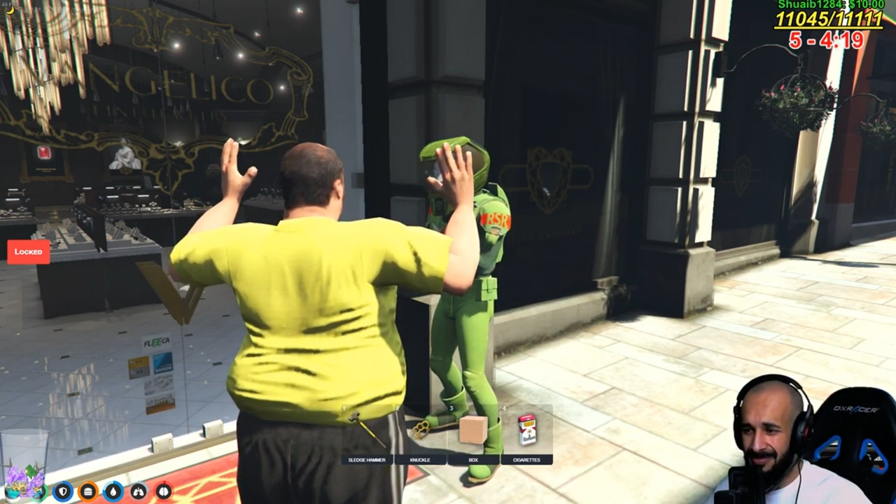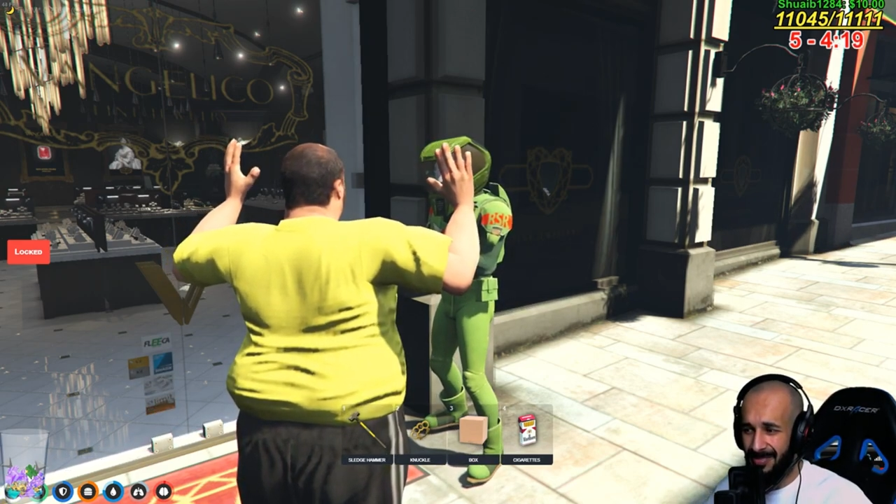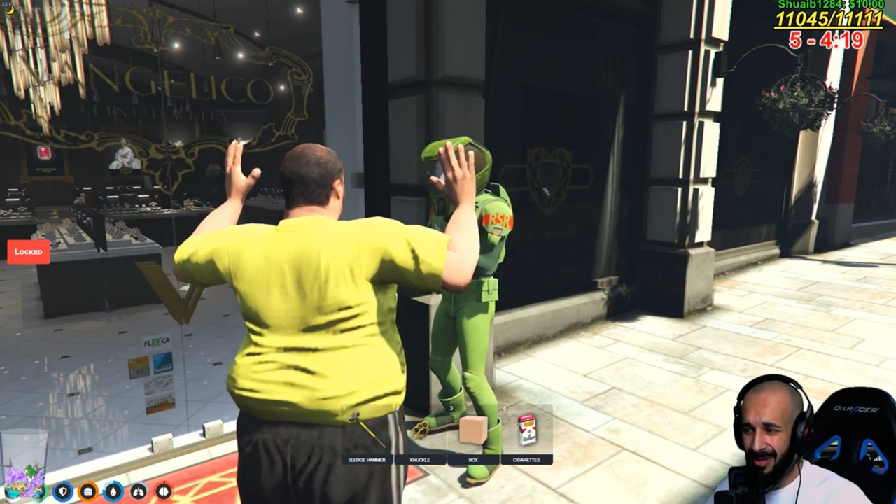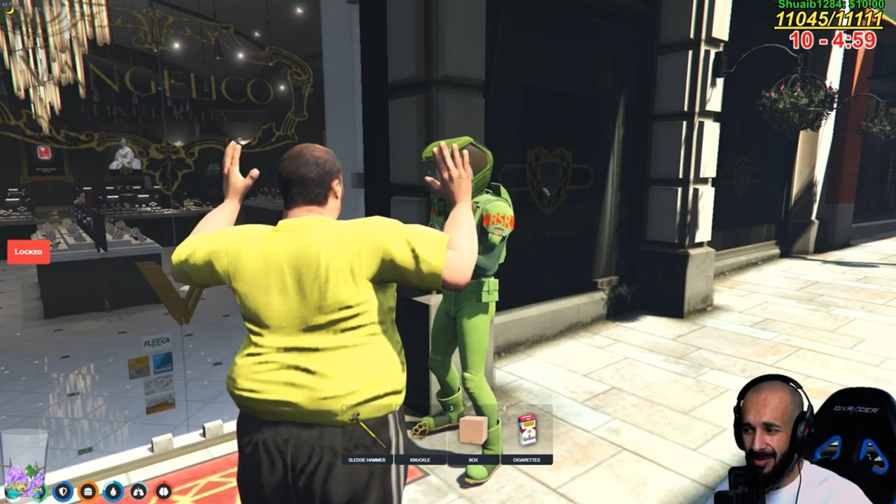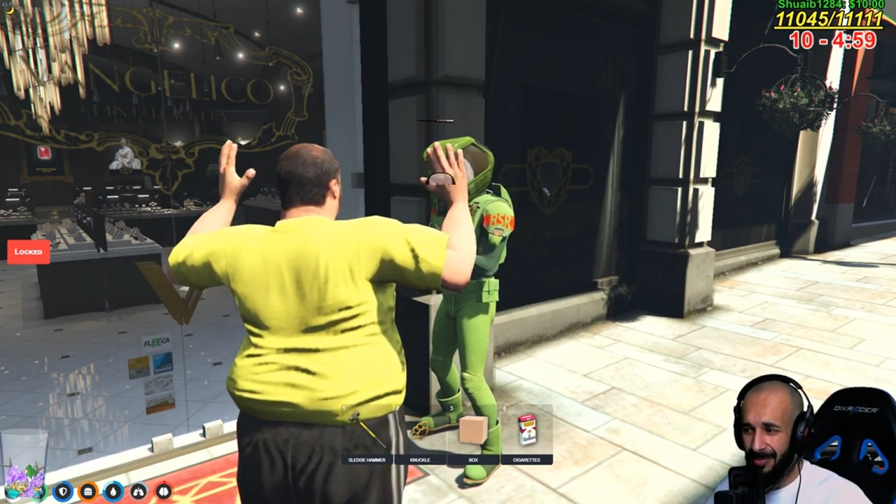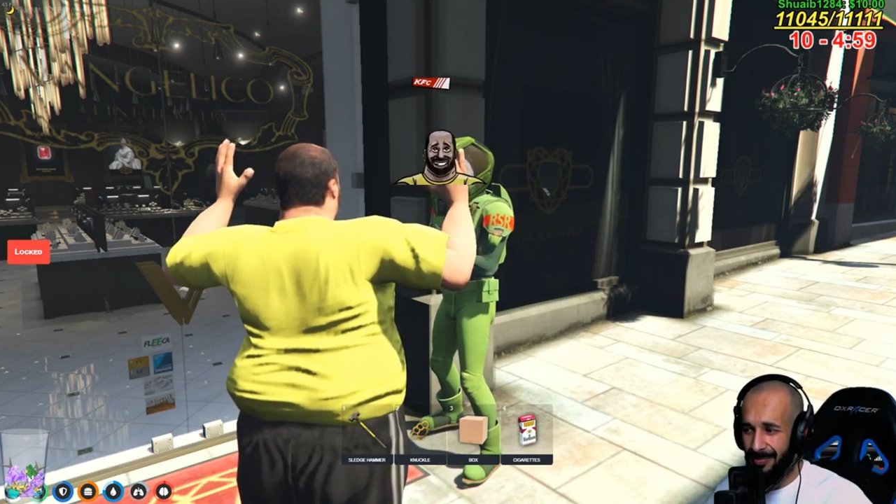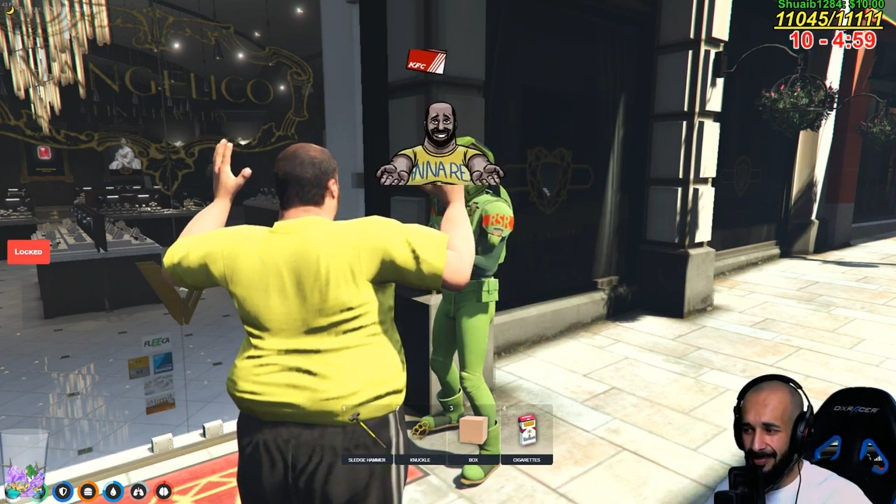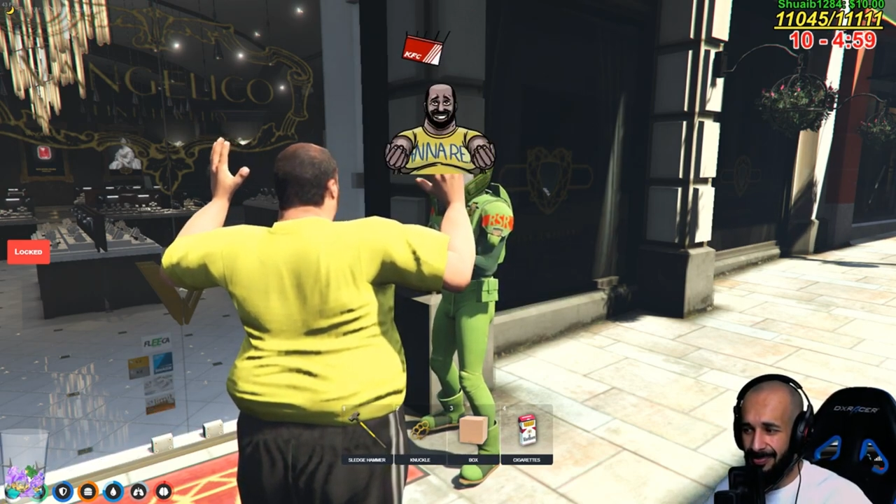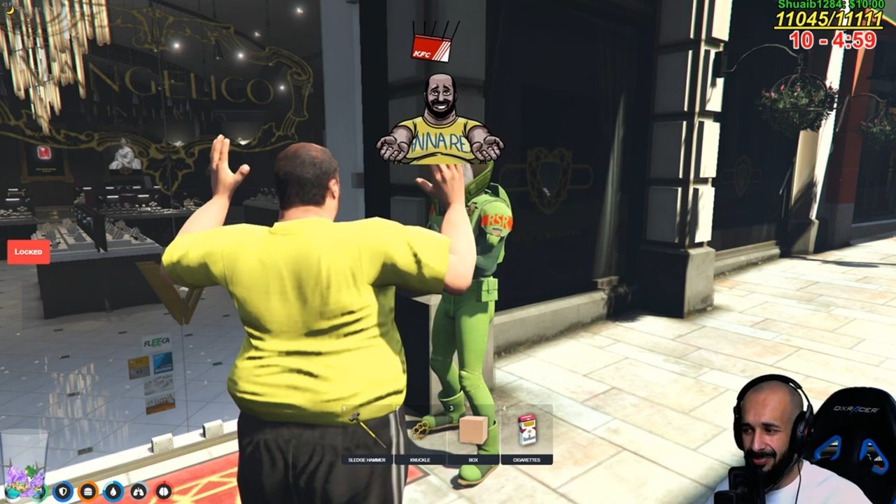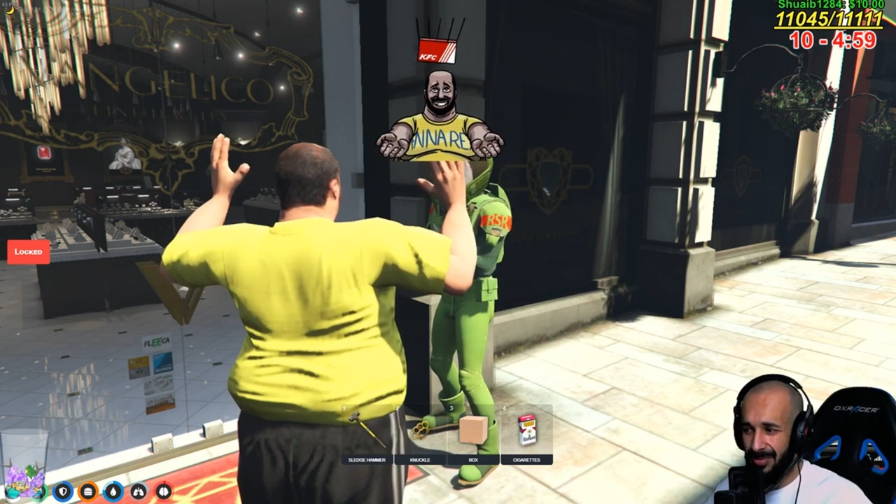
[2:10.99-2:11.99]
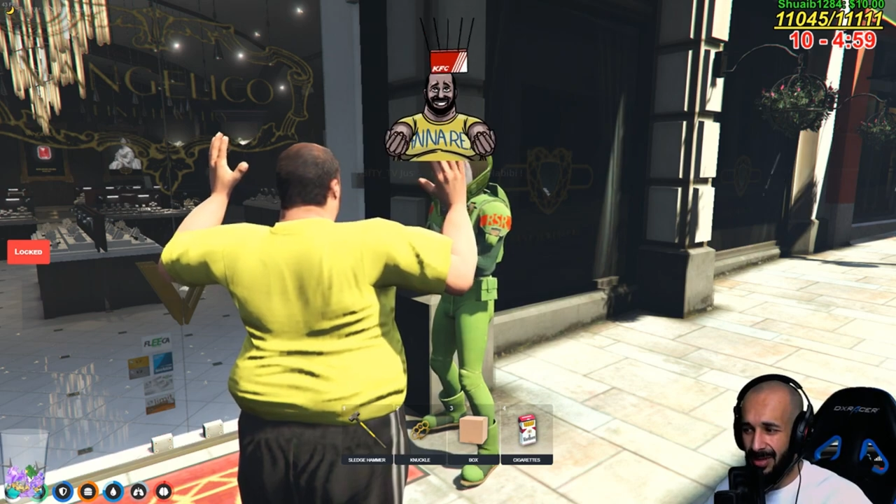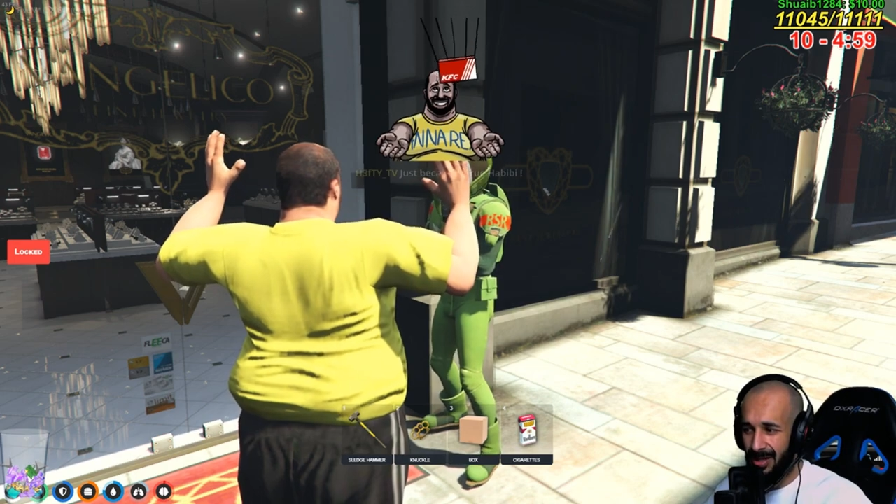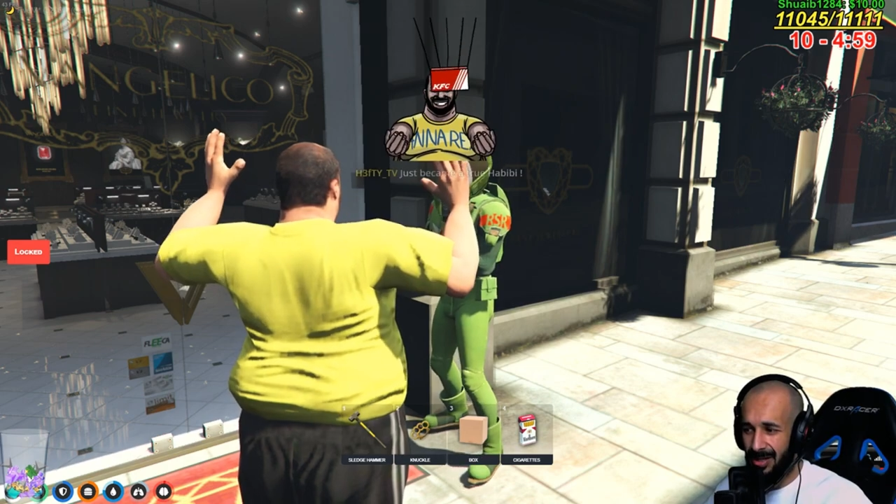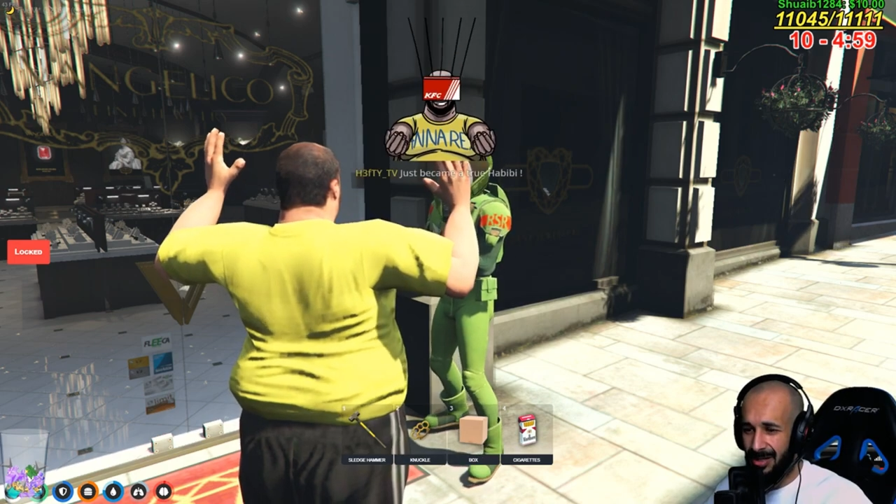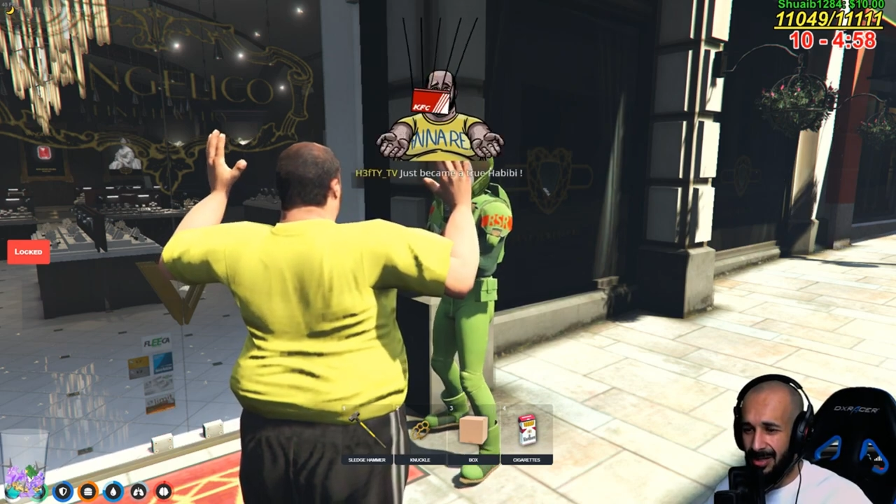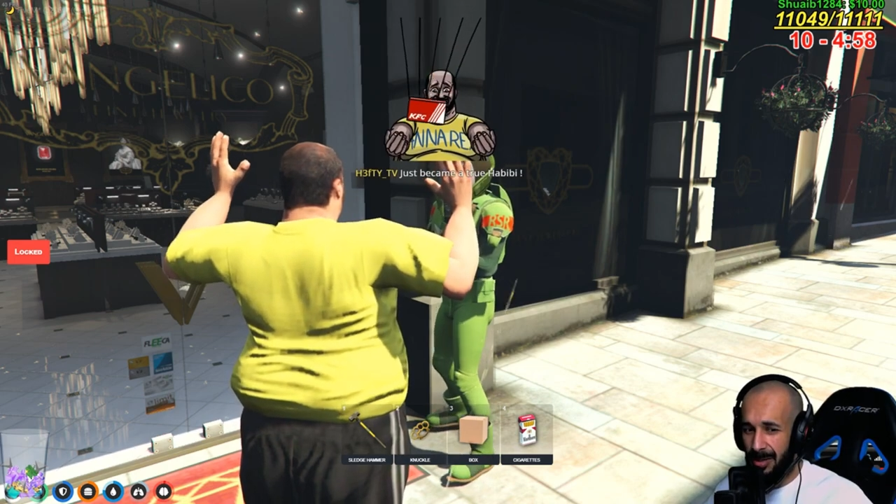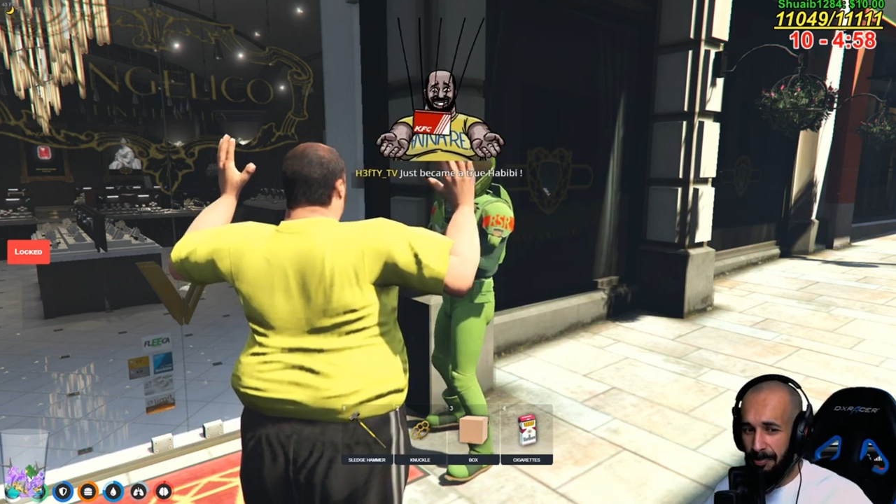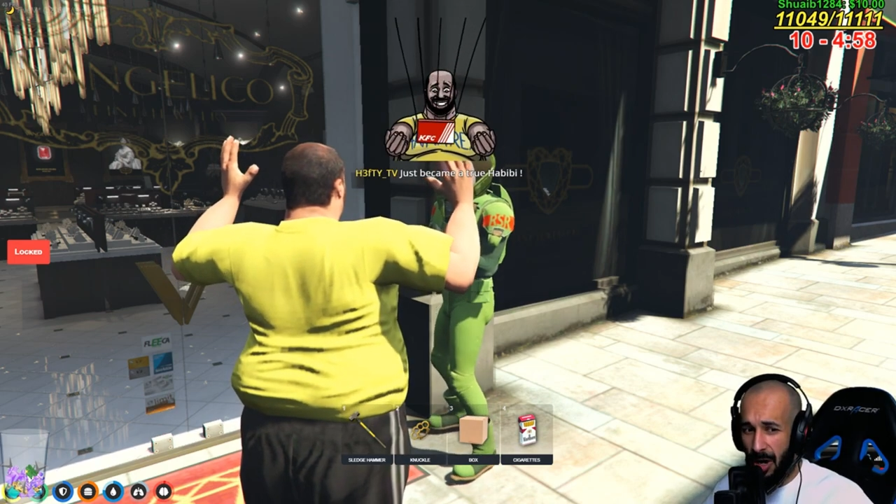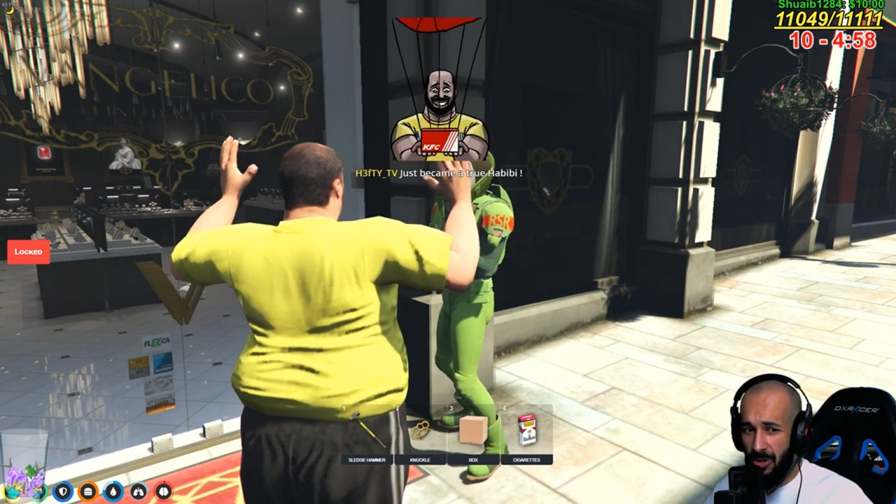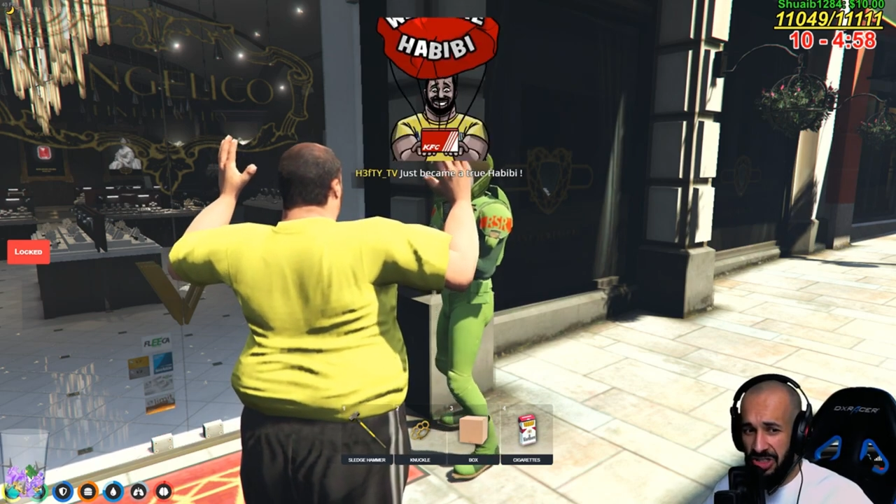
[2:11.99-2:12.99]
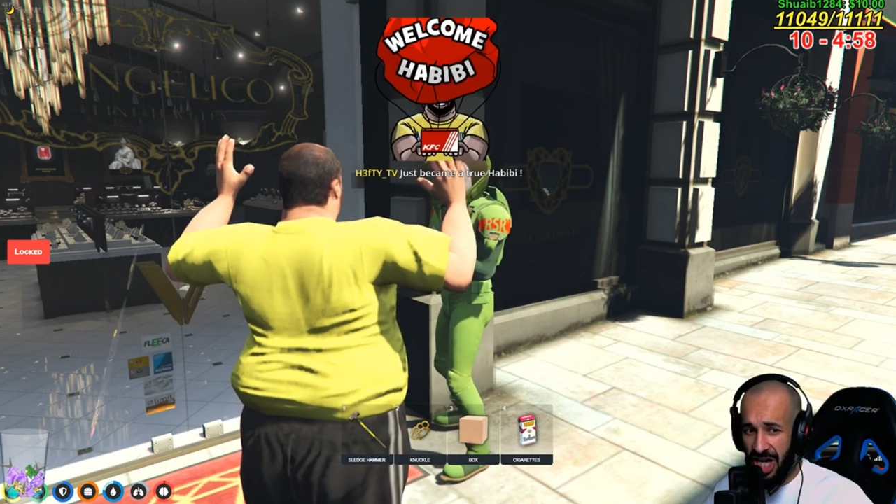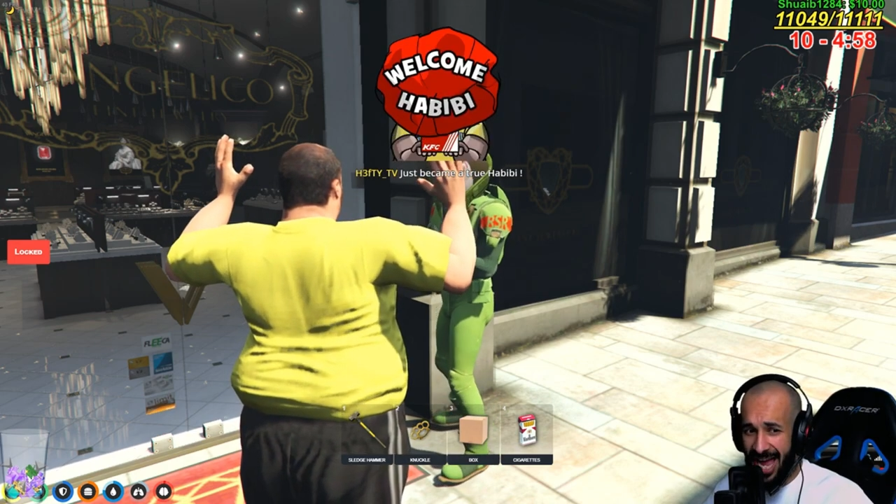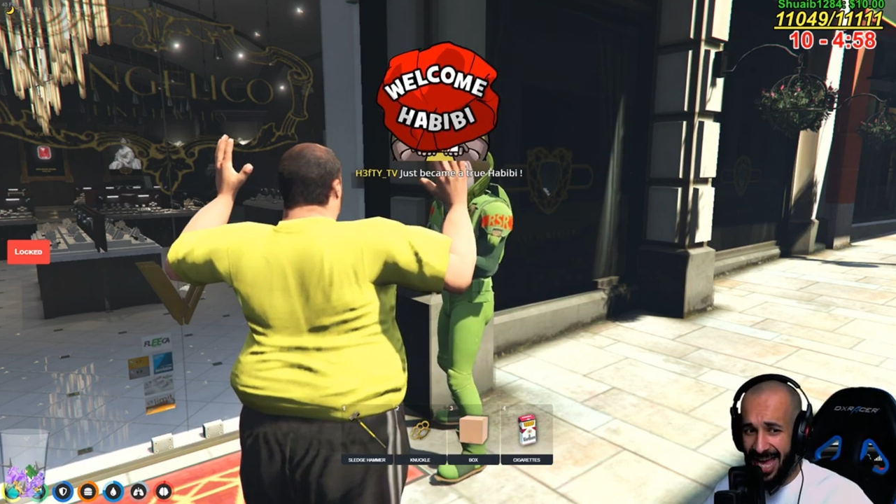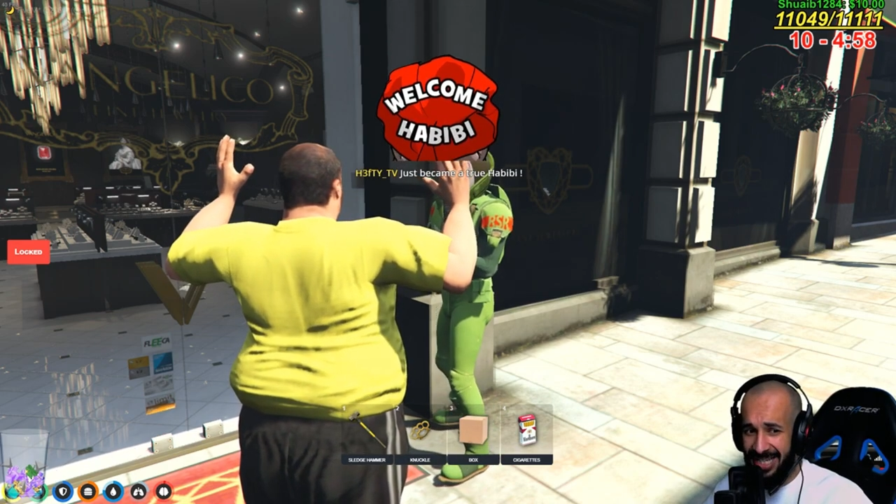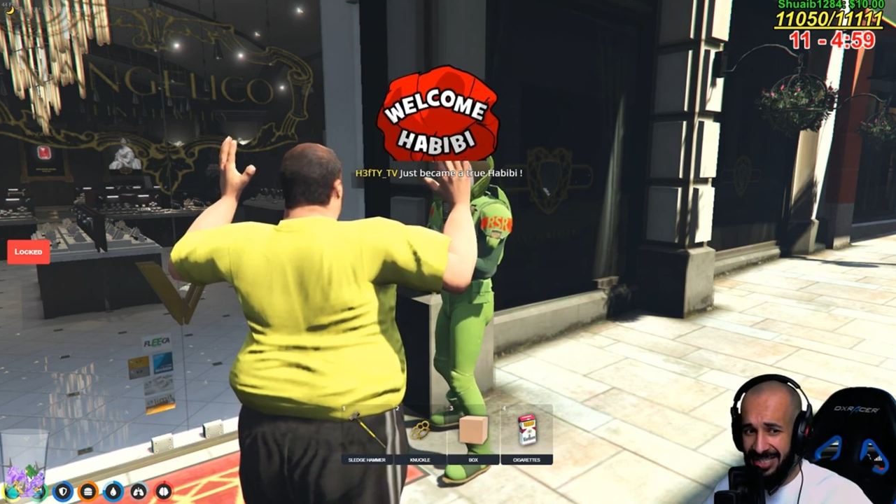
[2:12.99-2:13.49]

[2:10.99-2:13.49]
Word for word: Bojack. Bojack.